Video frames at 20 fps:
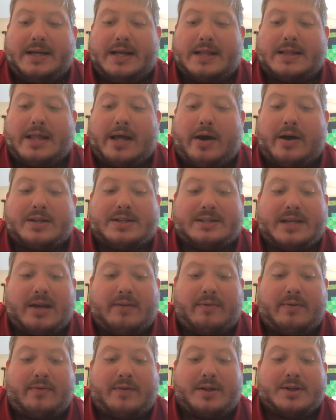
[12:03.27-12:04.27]
yet thou hast
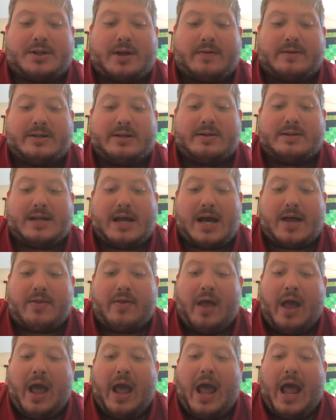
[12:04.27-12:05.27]
saved me from the servitude of
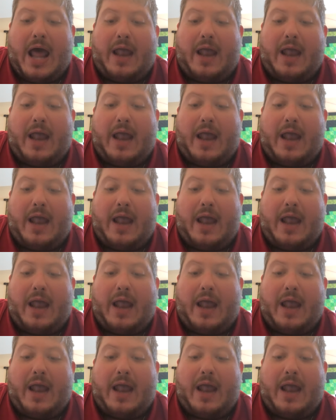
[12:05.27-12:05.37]
death,